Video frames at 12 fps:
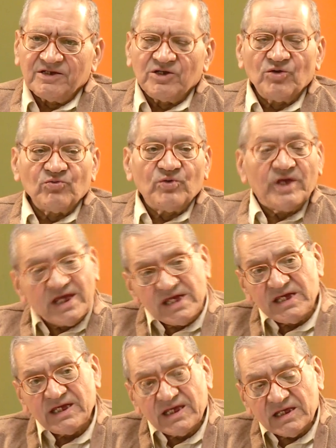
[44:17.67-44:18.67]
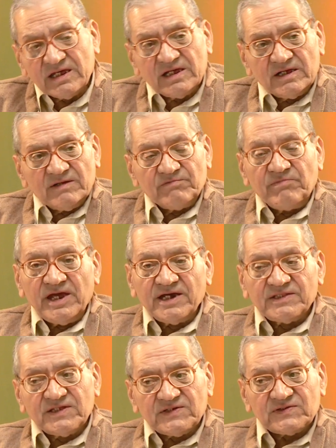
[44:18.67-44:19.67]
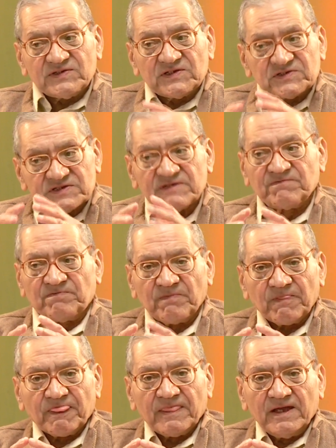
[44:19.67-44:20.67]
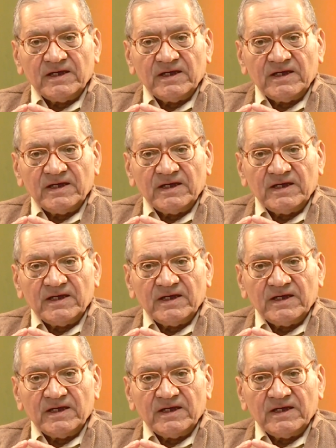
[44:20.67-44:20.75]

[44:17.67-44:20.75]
Now we made this system,